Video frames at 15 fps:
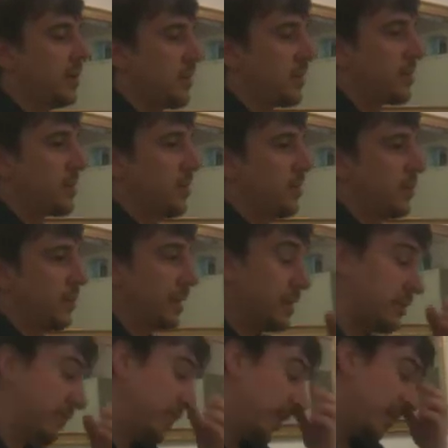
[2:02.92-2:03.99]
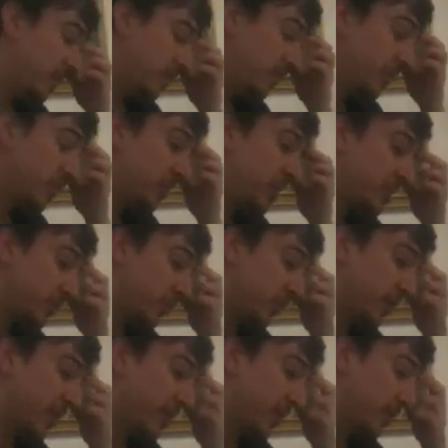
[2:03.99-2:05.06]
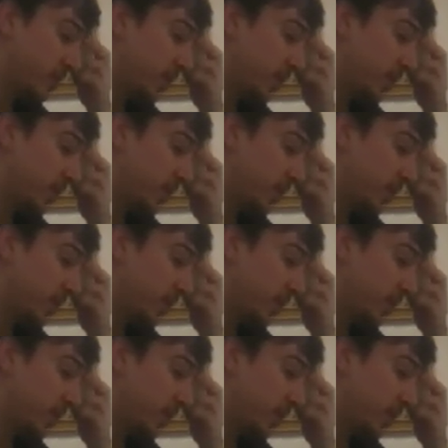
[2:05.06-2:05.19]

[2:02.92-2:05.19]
So it's a very similar story as